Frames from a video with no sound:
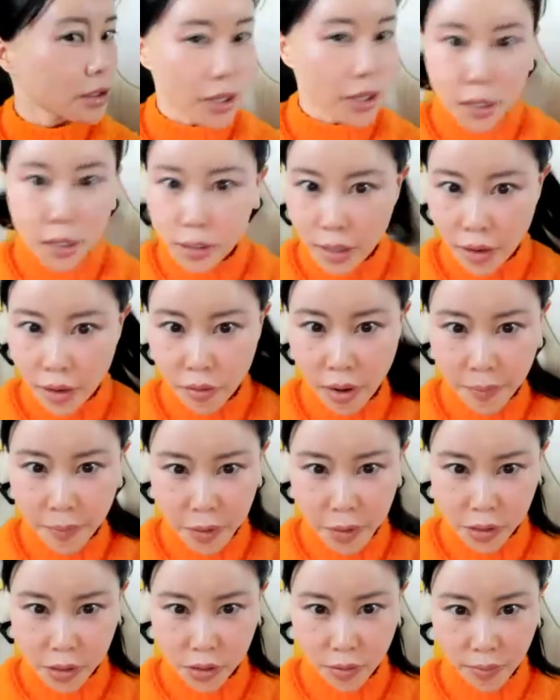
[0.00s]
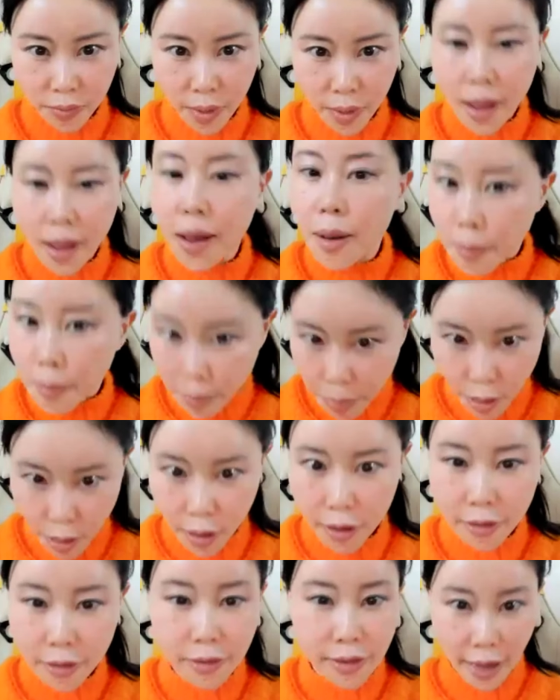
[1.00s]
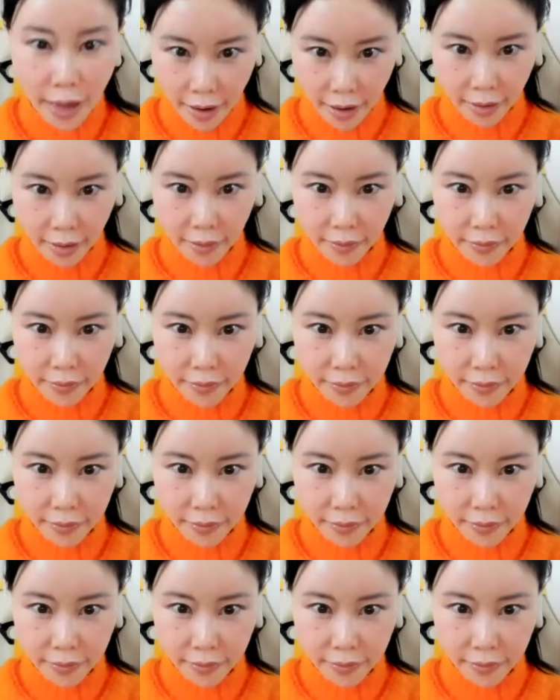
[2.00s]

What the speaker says: Just 10 repetition per day.